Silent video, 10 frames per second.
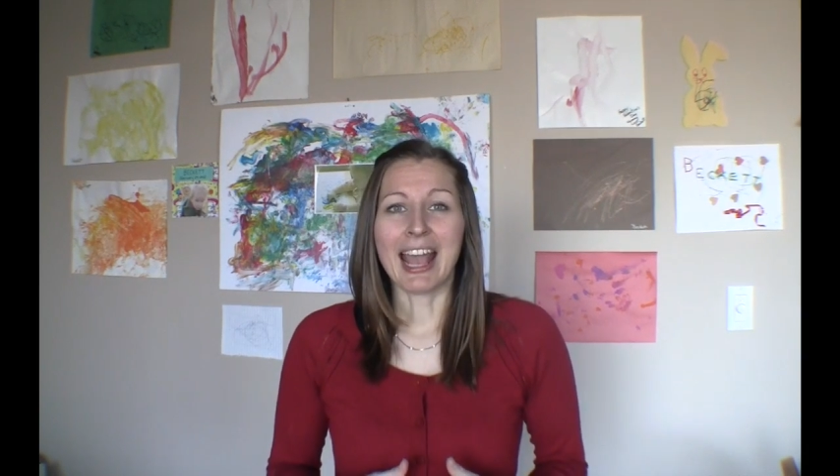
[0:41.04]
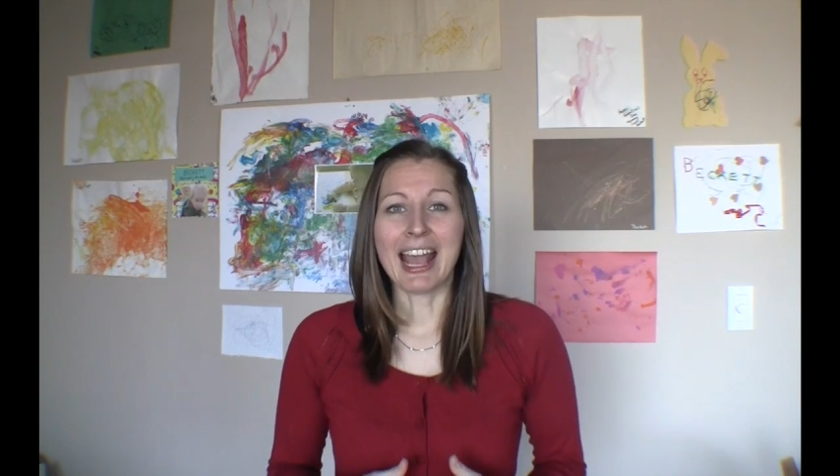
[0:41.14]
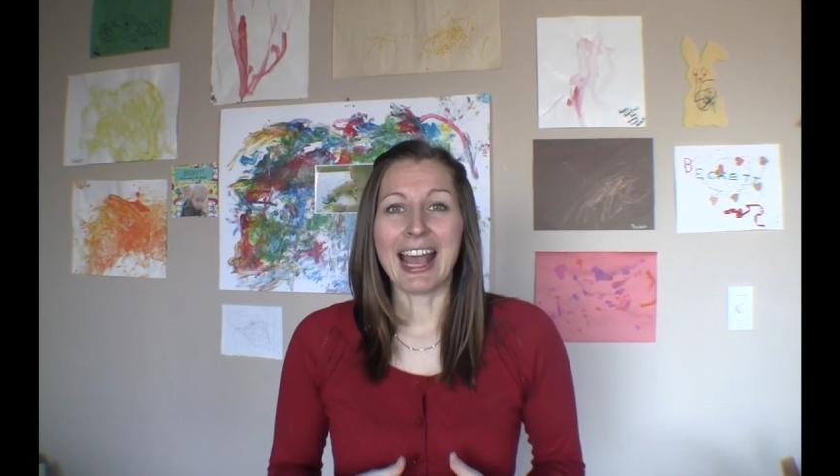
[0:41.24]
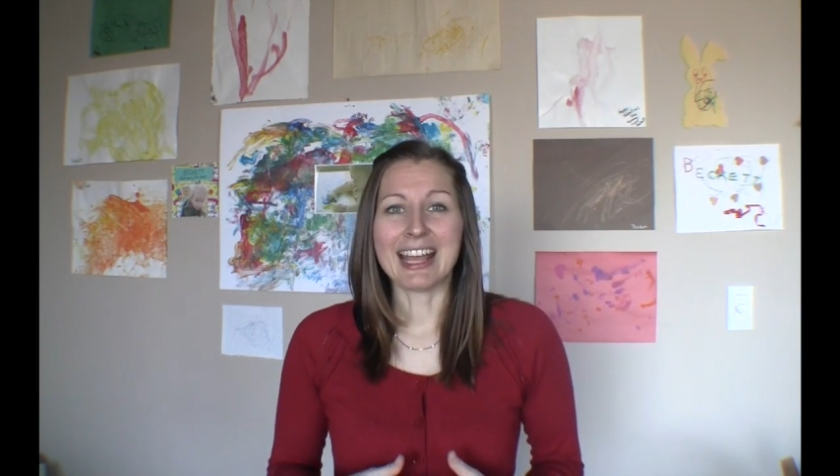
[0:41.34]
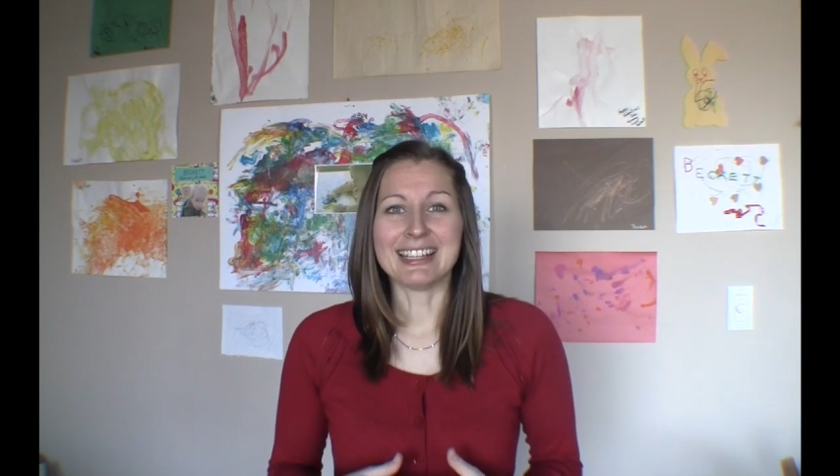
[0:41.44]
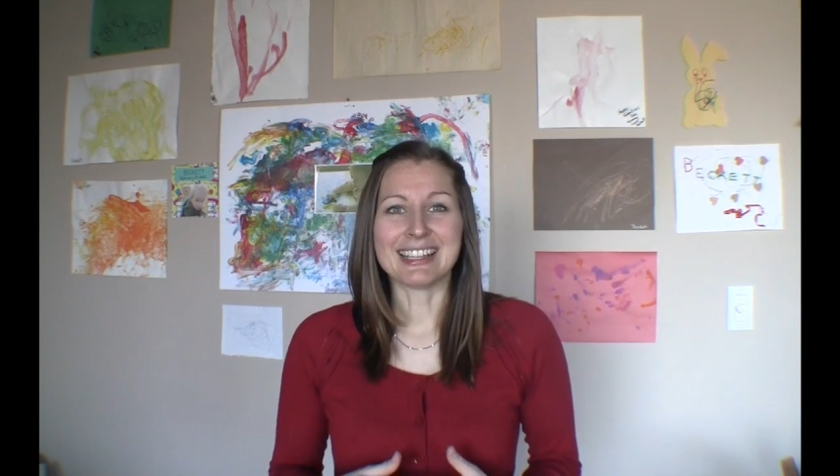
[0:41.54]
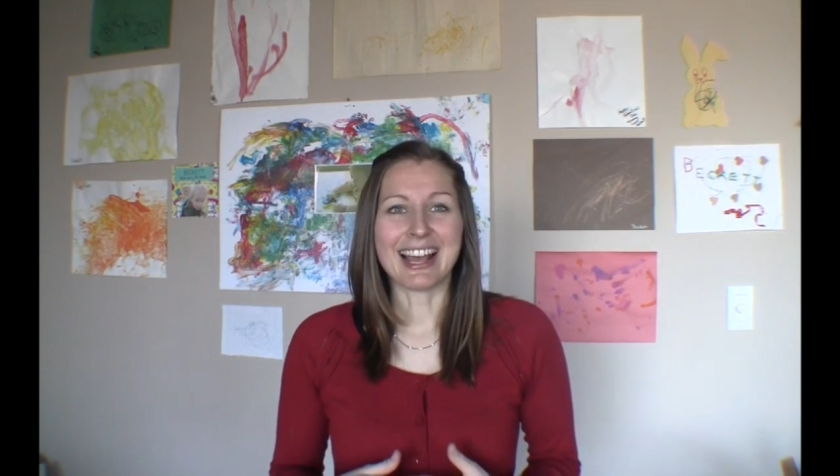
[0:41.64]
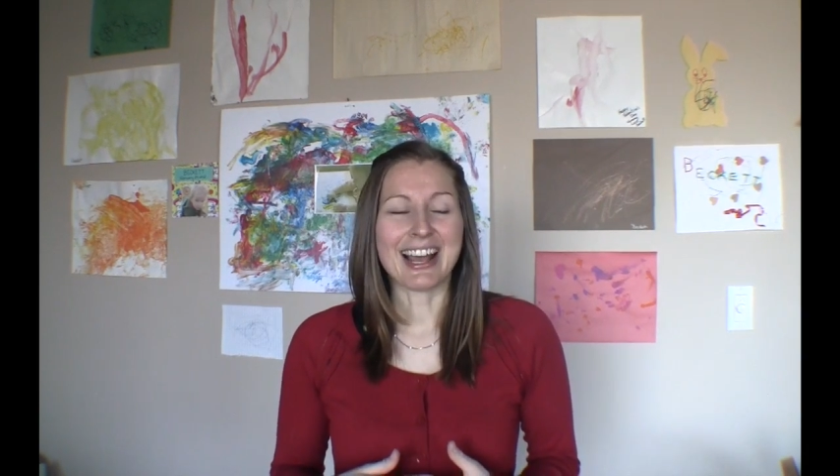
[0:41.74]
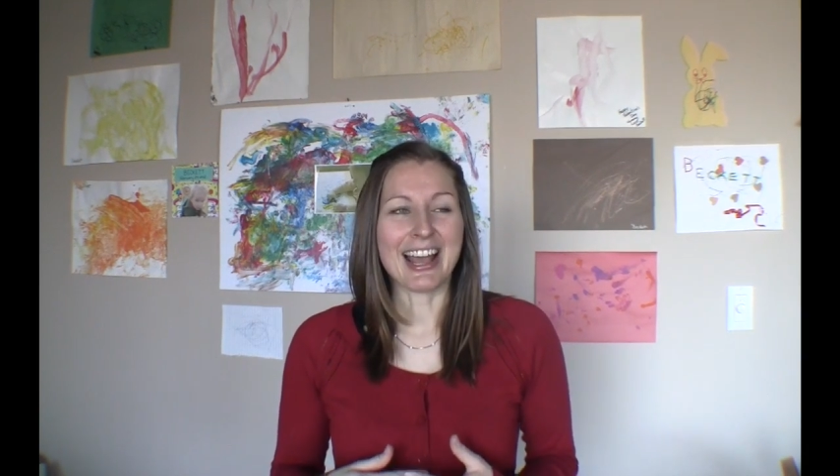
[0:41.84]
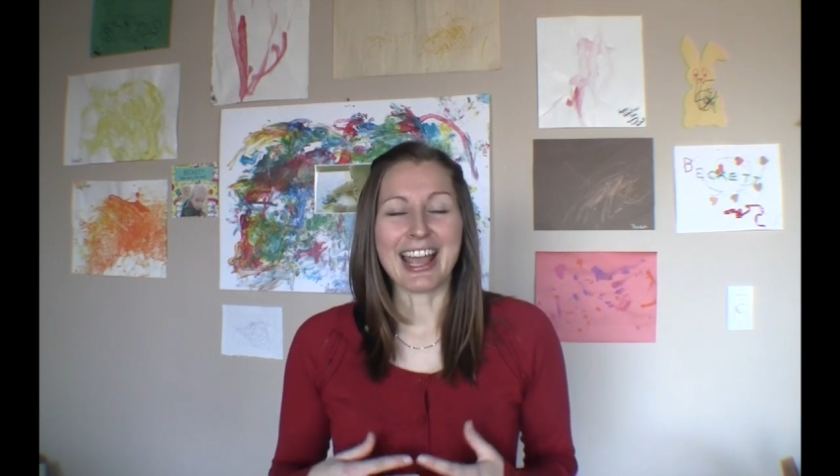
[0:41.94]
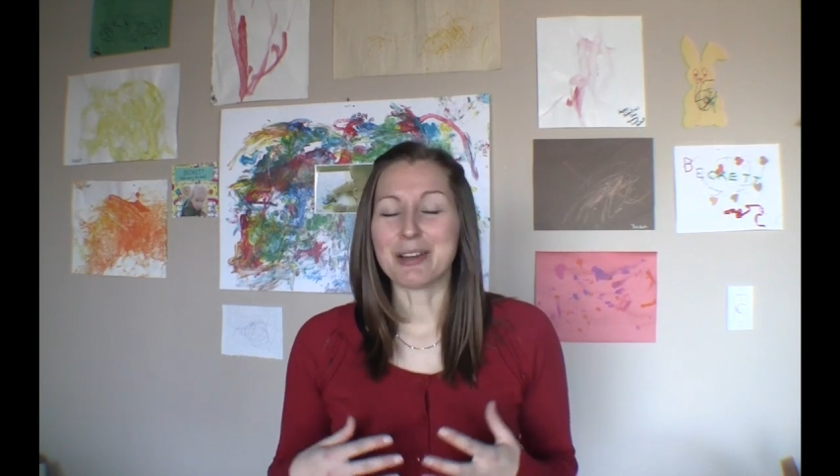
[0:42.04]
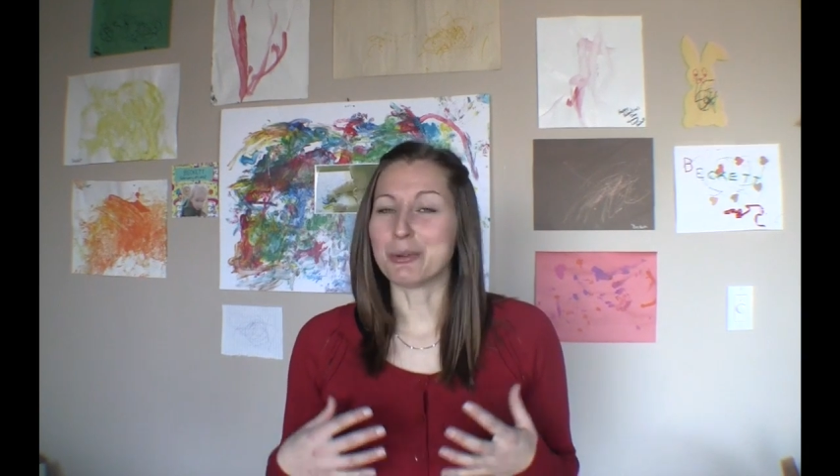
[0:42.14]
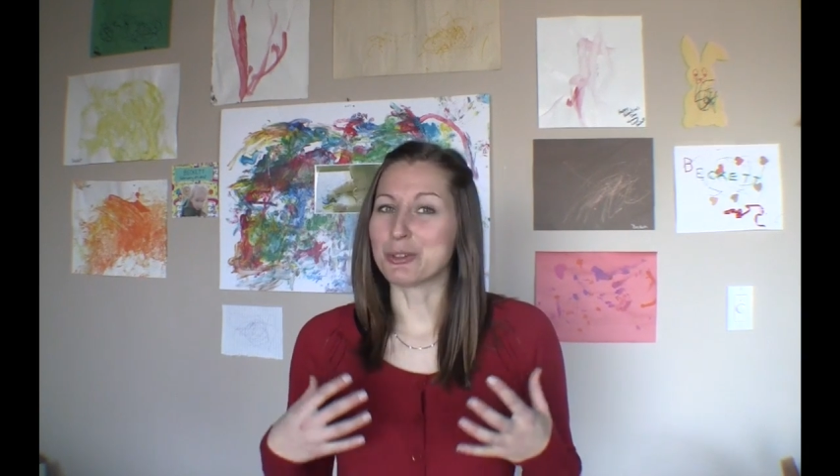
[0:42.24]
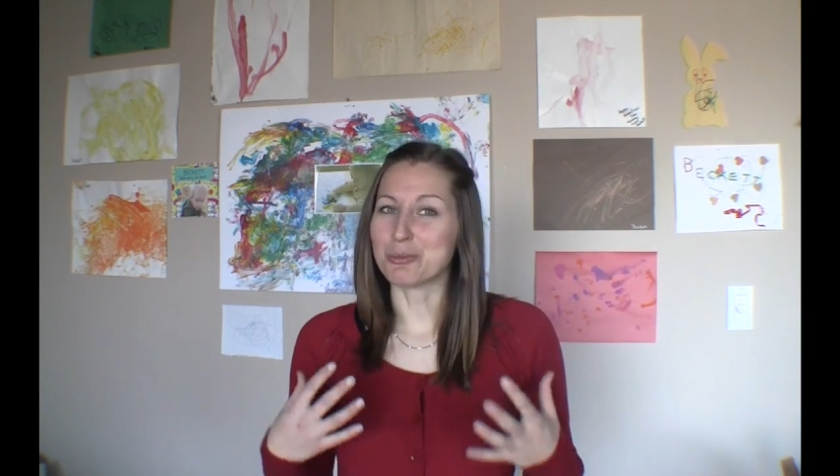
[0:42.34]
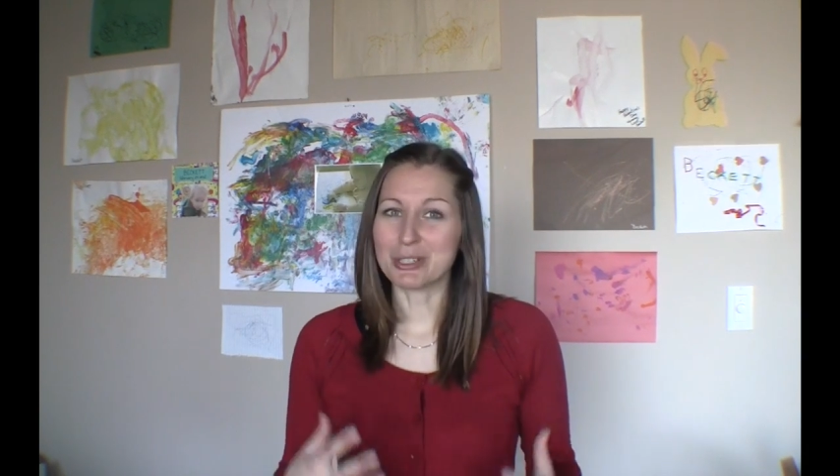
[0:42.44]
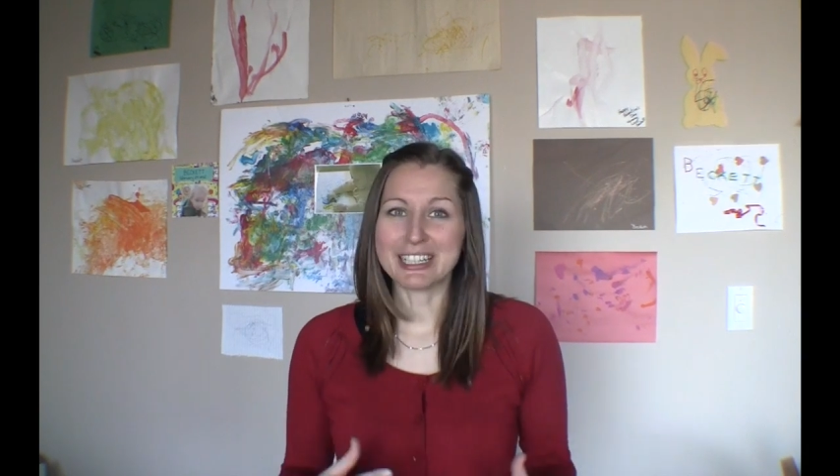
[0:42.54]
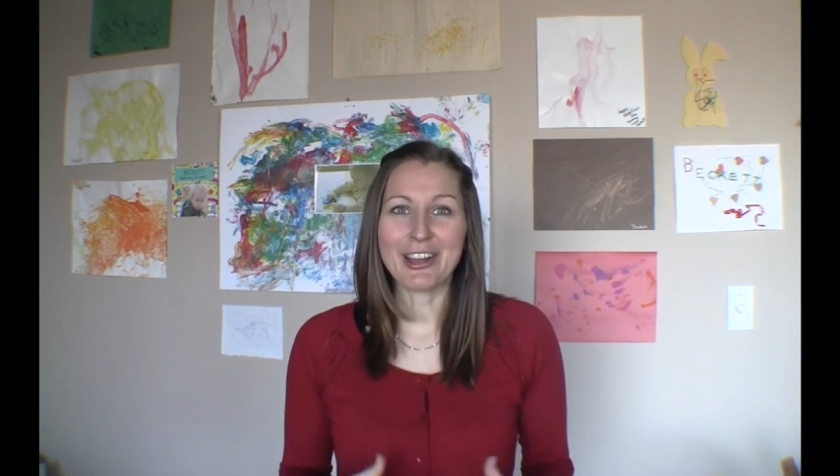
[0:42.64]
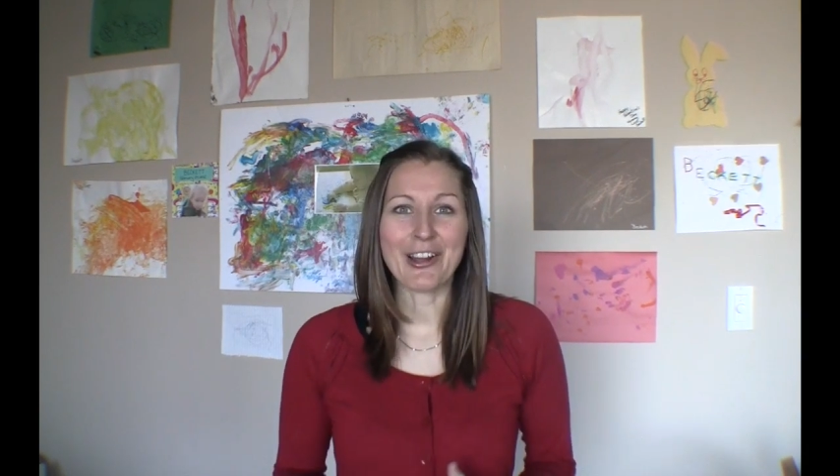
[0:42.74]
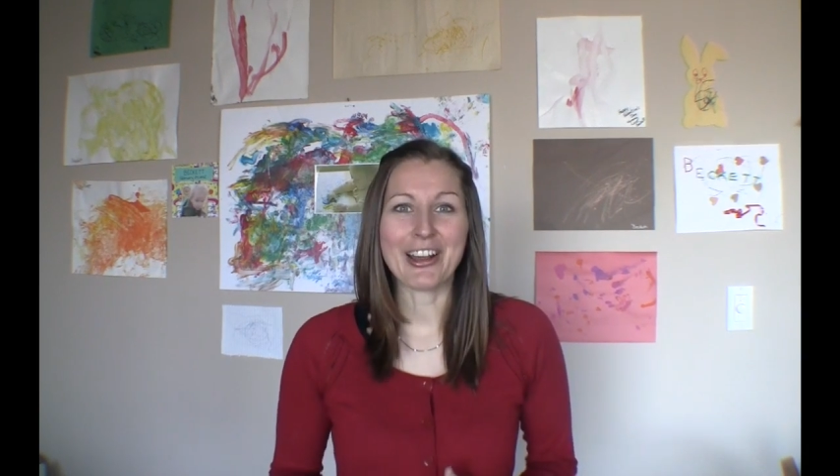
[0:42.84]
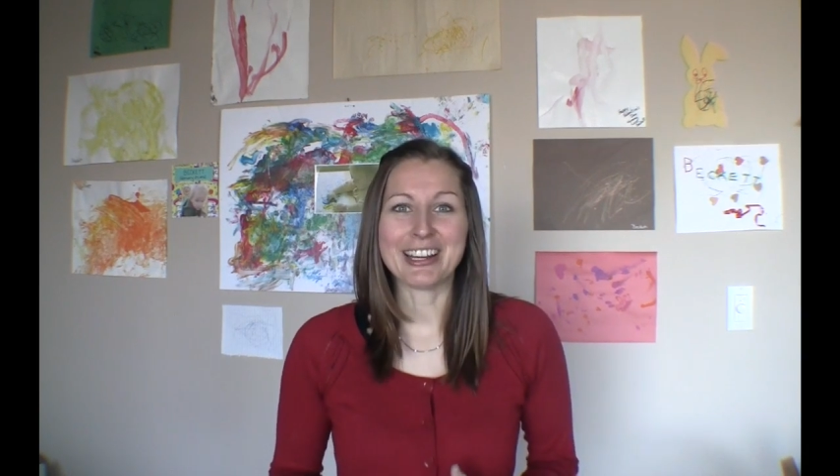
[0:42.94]
And I had worked really
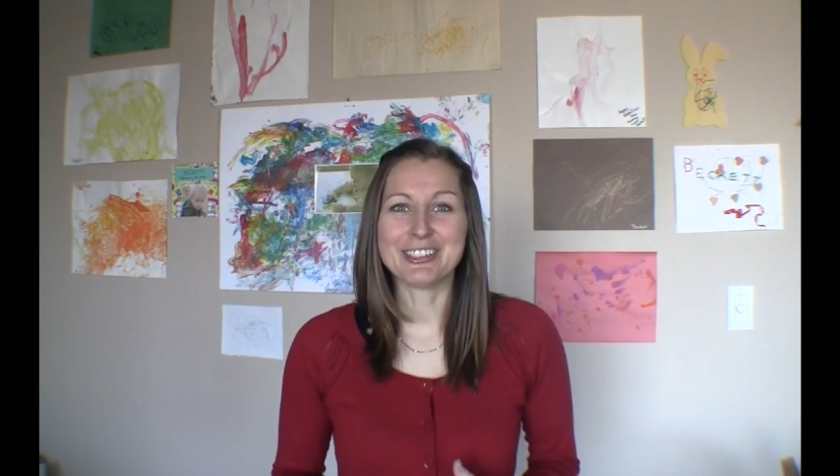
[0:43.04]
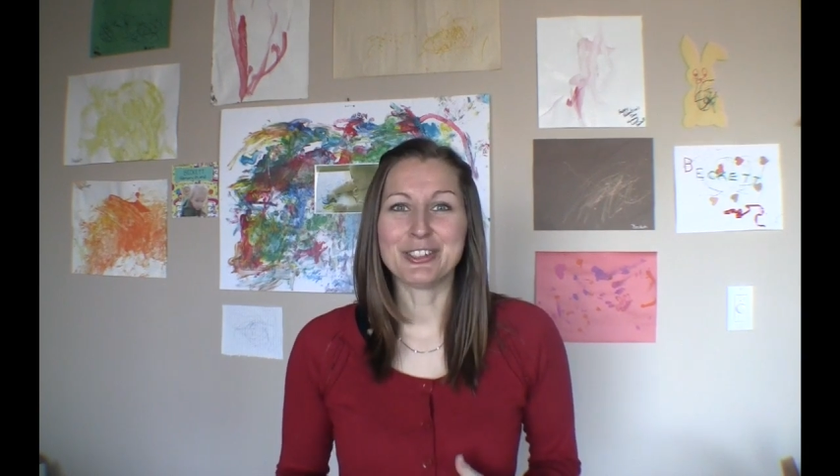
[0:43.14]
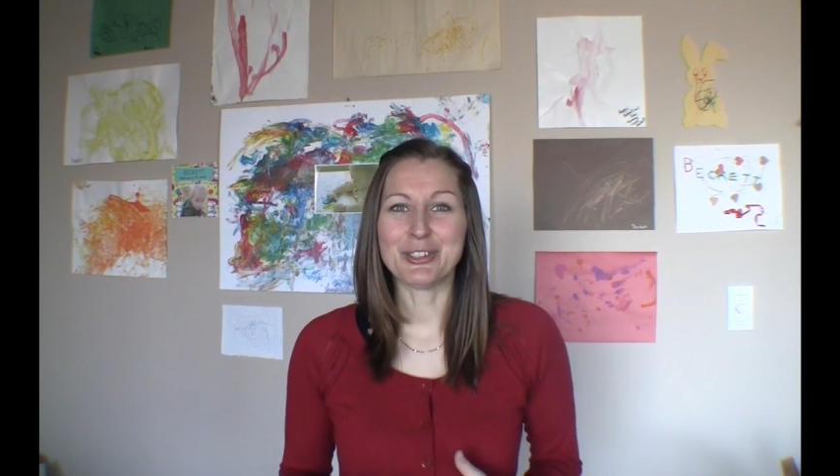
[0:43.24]
hard